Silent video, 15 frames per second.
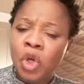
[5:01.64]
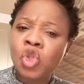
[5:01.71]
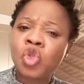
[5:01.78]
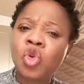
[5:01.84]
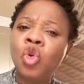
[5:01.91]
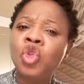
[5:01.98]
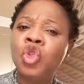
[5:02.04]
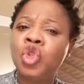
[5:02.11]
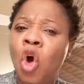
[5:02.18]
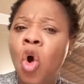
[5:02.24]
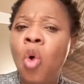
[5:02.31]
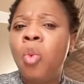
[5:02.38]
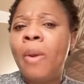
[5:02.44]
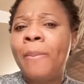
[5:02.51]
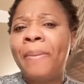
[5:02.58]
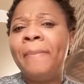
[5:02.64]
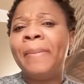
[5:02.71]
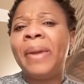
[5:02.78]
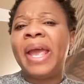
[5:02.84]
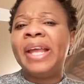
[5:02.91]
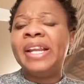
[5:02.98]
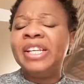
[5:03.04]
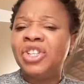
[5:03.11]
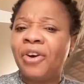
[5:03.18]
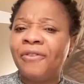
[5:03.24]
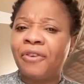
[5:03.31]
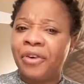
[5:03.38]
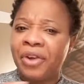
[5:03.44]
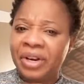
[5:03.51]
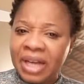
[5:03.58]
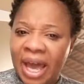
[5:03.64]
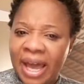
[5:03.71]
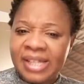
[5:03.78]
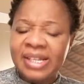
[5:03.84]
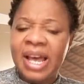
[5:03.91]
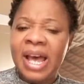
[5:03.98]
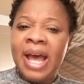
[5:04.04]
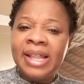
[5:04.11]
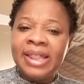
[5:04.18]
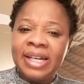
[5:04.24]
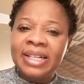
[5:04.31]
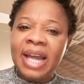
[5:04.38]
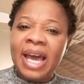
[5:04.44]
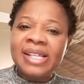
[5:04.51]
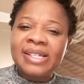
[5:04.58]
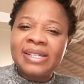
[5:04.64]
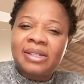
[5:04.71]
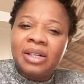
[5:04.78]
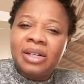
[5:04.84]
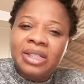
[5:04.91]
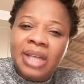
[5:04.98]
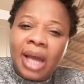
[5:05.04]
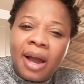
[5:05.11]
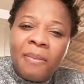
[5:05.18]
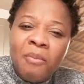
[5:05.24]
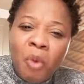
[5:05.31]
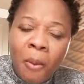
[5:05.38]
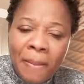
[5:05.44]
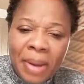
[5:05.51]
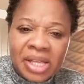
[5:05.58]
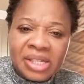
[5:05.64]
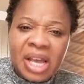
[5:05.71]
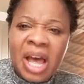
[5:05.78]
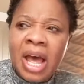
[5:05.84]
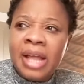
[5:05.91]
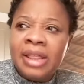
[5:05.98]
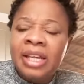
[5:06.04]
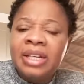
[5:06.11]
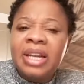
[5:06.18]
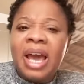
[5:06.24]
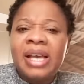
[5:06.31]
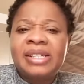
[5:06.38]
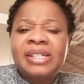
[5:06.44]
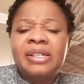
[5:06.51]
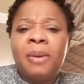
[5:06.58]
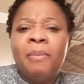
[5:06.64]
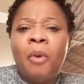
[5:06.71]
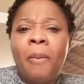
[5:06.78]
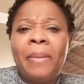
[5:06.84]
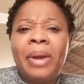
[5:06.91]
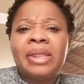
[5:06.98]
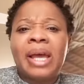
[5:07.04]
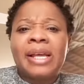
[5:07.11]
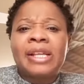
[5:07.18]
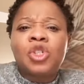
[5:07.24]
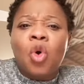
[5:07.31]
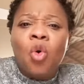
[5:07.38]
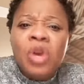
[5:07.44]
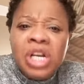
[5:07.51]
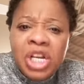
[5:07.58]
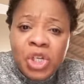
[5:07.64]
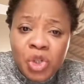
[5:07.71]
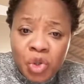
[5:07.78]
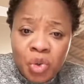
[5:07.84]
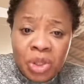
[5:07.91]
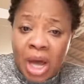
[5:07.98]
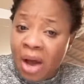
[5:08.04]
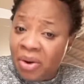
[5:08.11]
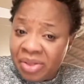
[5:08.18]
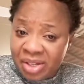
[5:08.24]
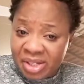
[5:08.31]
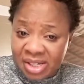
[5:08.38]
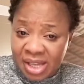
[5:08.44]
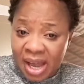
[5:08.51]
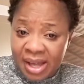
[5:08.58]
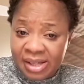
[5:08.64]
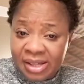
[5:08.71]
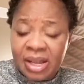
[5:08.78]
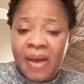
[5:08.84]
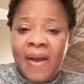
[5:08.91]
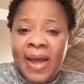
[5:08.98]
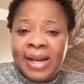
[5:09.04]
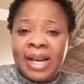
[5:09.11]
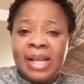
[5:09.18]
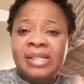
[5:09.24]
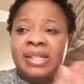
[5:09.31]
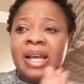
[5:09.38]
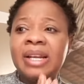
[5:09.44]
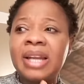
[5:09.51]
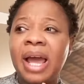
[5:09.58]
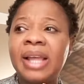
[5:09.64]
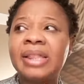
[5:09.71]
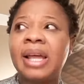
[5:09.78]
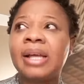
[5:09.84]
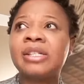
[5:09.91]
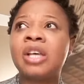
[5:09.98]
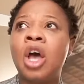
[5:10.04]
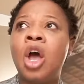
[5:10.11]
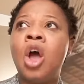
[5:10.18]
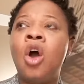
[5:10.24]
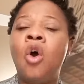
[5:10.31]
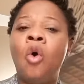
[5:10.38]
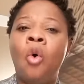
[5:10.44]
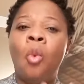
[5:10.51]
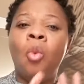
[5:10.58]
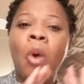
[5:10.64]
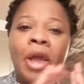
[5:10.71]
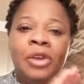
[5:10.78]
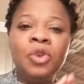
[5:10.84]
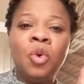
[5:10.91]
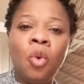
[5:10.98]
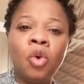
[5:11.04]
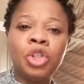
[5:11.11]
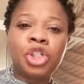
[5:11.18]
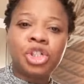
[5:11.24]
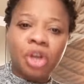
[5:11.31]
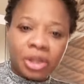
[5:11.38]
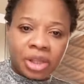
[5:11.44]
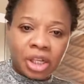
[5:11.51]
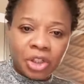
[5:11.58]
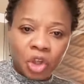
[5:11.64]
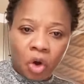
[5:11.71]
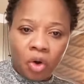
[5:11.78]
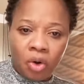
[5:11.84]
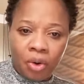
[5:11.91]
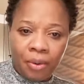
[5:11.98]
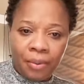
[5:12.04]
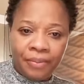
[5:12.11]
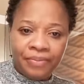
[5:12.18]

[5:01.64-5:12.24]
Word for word: So though weeping may endure for a night, the night is the dark moment. The night is a moment that it's only you that understands. That is a night that when you shut the door